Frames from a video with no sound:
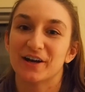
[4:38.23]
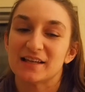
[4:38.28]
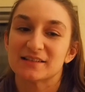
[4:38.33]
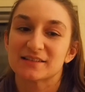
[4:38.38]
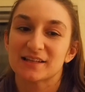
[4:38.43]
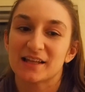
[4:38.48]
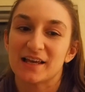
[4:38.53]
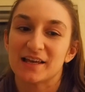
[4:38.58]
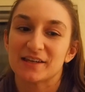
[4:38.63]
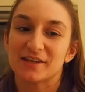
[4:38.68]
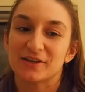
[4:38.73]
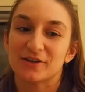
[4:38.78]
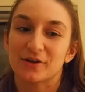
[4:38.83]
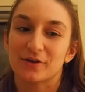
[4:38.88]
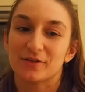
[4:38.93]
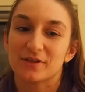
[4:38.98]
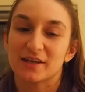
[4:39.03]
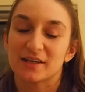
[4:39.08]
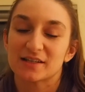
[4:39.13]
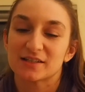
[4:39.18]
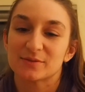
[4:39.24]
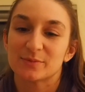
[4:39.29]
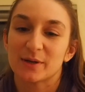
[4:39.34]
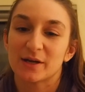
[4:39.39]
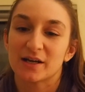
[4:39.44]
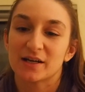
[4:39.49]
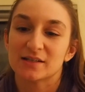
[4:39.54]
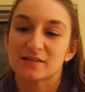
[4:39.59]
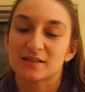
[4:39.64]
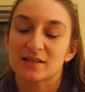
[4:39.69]
It's like, you know, the
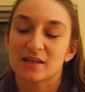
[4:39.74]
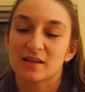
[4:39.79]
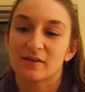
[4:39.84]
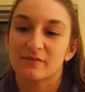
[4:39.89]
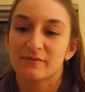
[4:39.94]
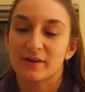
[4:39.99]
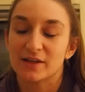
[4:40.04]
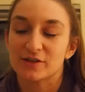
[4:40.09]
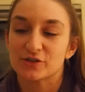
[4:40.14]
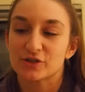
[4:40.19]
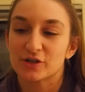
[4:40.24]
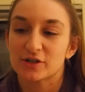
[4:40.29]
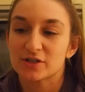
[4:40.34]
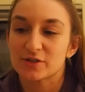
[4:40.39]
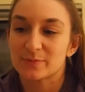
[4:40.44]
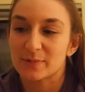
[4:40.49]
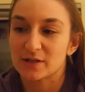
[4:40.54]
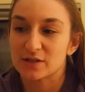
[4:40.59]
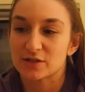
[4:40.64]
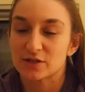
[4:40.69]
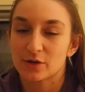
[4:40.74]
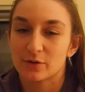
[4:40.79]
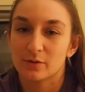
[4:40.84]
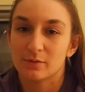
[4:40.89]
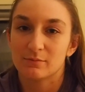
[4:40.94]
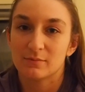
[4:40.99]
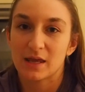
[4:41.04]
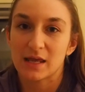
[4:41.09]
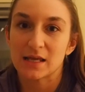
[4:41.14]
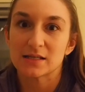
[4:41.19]
experience the adventure has been so
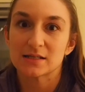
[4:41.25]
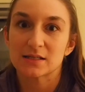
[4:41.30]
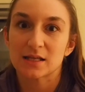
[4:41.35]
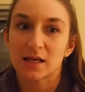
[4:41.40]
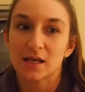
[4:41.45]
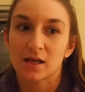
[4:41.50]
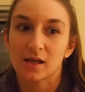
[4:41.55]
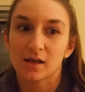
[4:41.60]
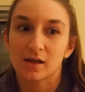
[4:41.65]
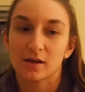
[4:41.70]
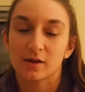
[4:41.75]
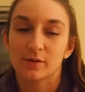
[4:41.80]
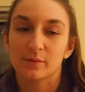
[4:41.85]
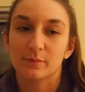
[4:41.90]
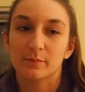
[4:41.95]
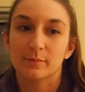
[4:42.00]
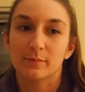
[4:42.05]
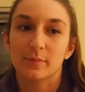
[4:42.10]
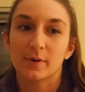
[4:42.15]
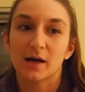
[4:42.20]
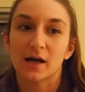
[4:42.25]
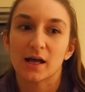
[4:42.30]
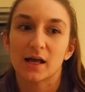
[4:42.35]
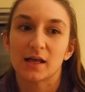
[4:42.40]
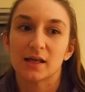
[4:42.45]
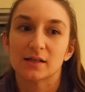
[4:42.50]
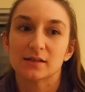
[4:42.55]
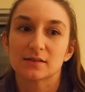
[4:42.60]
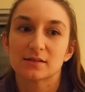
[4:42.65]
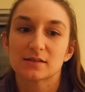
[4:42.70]
amazing,
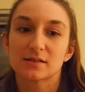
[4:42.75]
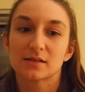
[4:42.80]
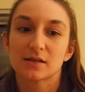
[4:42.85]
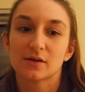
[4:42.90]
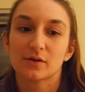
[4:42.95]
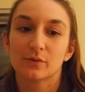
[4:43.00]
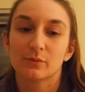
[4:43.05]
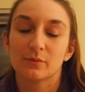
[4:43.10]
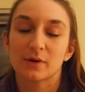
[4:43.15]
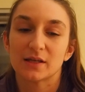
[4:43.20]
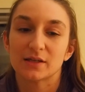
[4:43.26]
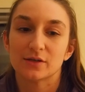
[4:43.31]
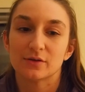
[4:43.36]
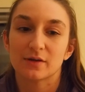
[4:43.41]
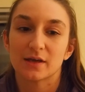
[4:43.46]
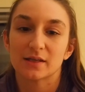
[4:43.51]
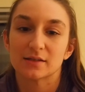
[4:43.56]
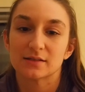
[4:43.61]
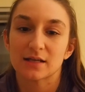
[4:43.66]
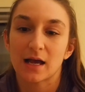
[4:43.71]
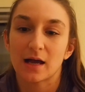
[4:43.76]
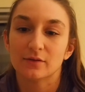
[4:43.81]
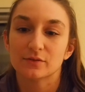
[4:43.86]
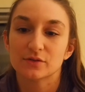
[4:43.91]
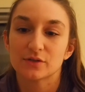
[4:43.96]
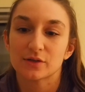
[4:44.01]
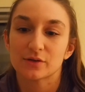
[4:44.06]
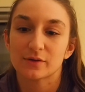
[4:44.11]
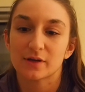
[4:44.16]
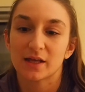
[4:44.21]
but when you get down
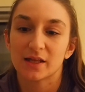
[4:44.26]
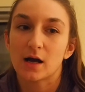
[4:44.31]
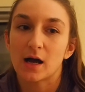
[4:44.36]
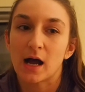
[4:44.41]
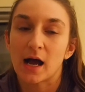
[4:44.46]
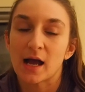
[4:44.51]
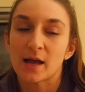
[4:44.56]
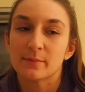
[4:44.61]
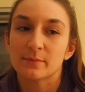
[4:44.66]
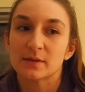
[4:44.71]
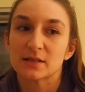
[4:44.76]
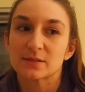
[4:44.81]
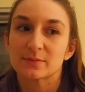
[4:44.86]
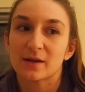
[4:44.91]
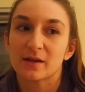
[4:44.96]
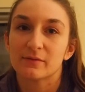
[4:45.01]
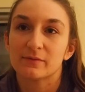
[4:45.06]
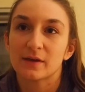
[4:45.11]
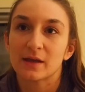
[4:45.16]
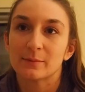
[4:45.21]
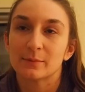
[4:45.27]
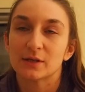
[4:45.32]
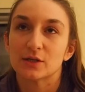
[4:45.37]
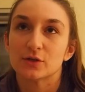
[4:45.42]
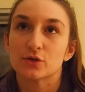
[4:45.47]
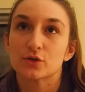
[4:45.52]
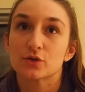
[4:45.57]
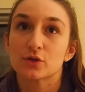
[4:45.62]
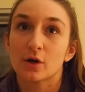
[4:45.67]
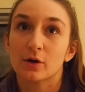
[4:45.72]
to it, I miss my
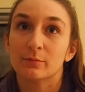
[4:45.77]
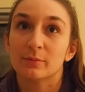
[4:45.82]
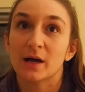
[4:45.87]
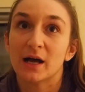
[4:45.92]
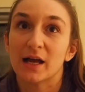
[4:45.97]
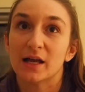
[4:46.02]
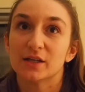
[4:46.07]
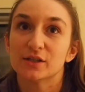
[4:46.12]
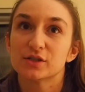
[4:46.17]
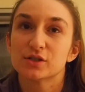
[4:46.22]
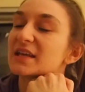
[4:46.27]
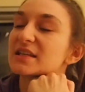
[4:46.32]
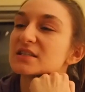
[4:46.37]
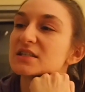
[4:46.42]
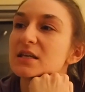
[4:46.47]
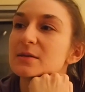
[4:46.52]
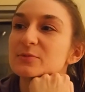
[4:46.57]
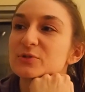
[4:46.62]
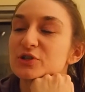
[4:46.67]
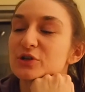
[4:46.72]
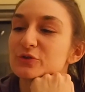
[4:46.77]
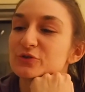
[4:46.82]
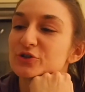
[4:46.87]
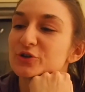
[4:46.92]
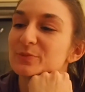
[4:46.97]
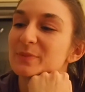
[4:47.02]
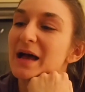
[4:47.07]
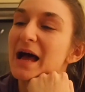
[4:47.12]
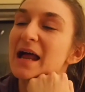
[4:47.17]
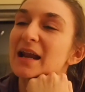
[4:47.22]
family so much. It seems so
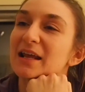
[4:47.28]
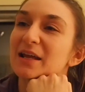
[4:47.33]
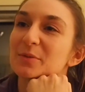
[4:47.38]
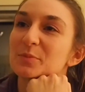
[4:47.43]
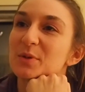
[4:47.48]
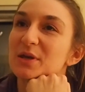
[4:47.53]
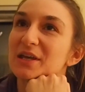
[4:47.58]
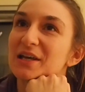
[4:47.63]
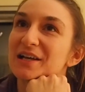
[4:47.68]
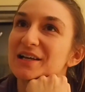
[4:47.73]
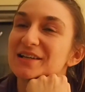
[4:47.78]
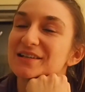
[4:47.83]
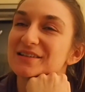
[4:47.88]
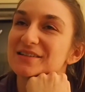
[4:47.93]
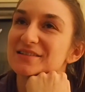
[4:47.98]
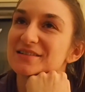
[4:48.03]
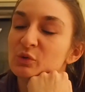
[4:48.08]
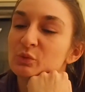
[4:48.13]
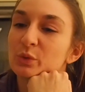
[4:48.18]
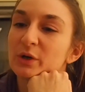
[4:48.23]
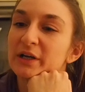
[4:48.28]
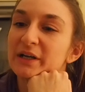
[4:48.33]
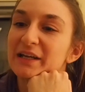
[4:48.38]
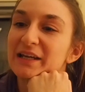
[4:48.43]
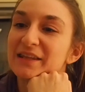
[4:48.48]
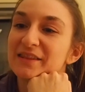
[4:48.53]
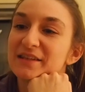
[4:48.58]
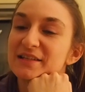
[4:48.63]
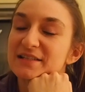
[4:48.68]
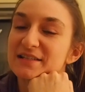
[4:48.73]
dramatic because we're
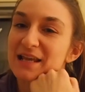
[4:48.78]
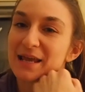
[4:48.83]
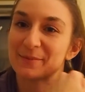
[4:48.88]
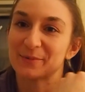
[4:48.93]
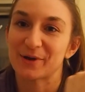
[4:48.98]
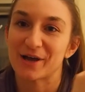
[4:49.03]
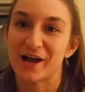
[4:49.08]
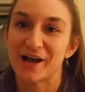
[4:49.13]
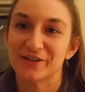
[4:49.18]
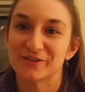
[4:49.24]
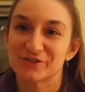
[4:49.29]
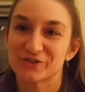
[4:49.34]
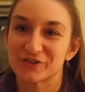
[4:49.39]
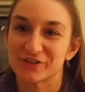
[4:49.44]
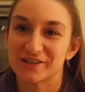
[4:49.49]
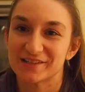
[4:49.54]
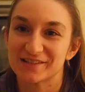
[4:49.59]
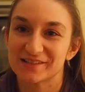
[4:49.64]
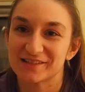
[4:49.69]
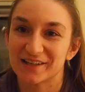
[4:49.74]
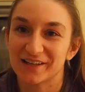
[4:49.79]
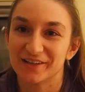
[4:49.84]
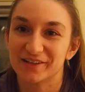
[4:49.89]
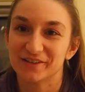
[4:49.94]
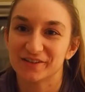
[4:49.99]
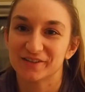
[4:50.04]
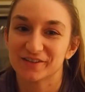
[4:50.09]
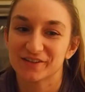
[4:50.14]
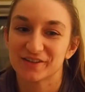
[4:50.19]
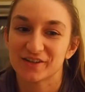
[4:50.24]
in the same country
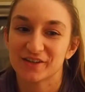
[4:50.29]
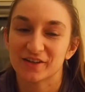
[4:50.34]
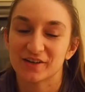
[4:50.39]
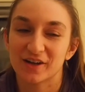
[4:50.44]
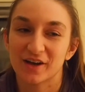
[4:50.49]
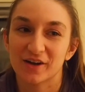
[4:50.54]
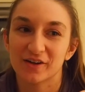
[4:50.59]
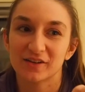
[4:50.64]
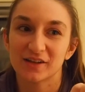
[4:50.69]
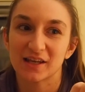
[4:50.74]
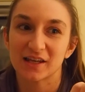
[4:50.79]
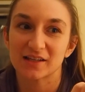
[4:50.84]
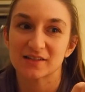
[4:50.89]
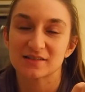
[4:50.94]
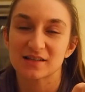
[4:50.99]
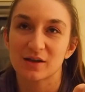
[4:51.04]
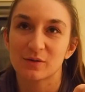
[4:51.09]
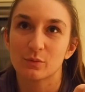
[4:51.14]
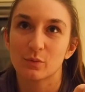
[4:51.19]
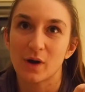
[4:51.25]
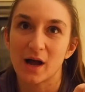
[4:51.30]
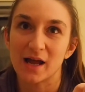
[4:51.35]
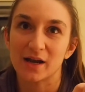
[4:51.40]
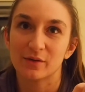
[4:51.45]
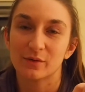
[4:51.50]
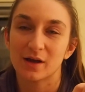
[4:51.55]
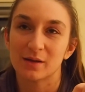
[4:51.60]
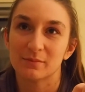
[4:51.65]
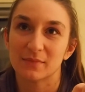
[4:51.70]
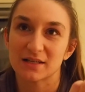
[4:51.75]
still, you know? Like, it's like, why
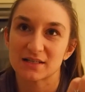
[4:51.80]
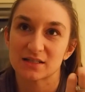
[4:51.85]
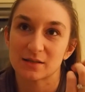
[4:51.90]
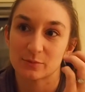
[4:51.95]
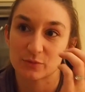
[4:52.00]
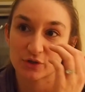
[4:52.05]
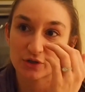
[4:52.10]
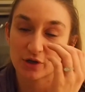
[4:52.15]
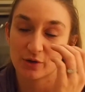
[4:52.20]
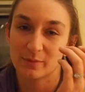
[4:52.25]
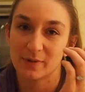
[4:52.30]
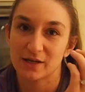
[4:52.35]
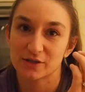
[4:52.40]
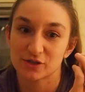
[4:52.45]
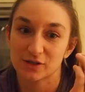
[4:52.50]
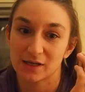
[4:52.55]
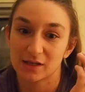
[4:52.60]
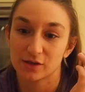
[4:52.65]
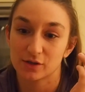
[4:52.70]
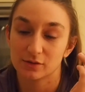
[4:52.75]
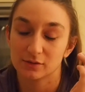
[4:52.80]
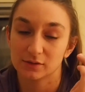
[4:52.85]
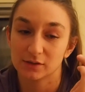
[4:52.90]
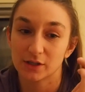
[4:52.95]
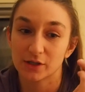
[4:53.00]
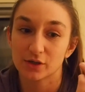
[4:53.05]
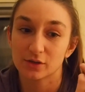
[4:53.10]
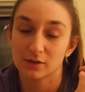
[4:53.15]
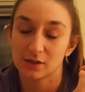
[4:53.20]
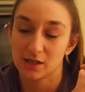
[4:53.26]
do I miss them so much? Like, they're
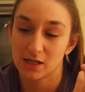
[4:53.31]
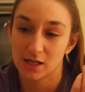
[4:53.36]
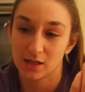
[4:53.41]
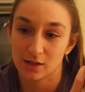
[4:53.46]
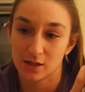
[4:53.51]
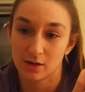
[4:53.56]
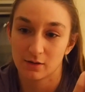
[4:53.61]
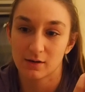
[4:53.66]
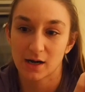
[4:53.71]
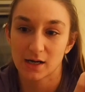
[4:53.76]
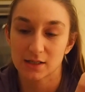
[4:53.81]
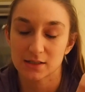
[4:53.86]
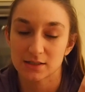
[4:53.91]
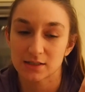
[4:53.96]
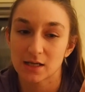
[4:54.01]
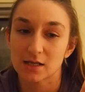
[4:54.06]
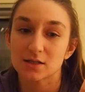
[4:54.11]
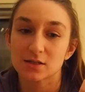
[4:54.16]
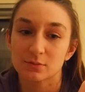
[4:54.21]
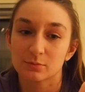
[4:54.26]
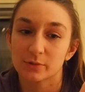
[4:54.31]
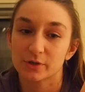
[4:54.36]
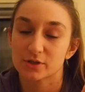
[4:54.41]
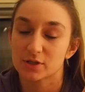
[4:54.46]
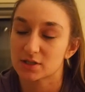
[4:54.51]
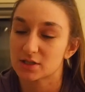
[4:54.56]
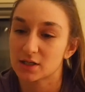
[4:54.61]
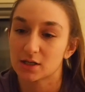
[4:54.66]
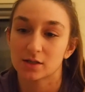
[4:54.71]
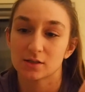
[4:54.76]
literally in the United States and we're
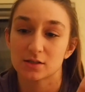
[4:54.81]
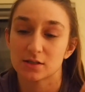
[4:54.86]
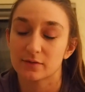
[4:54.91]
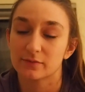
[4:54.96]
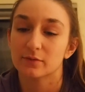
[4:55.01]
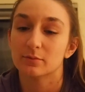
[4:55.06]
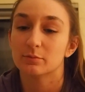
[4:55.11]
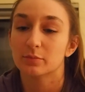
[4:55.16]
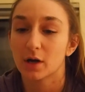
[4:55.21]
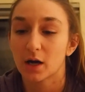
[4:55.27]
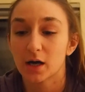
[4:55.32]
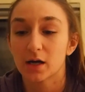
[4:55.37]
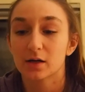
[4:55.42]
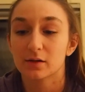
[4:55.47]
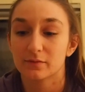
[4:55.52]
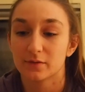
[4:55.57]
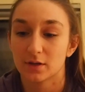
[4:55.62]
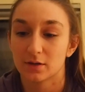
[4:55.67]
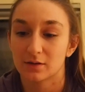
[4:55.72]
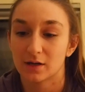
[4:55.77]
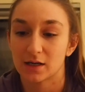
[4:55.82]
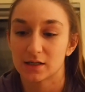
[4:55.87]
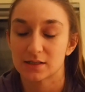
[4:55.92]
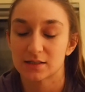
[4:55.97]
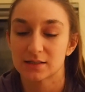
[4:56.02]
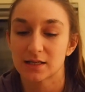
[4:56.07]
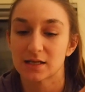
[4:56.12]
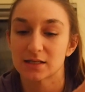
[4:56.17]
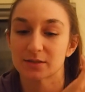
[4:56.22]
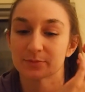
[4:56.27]
just in a different part of the United
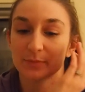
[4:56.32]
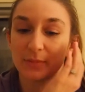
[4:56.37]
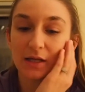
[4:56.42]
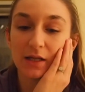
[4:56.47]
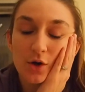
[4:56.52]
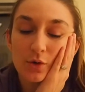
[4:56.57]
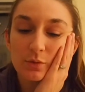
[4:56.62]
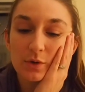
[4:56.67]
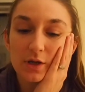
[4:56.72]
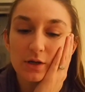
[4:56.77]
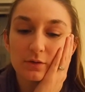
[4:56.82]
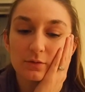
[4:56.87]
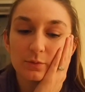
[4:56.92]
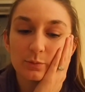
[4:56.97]
States, but we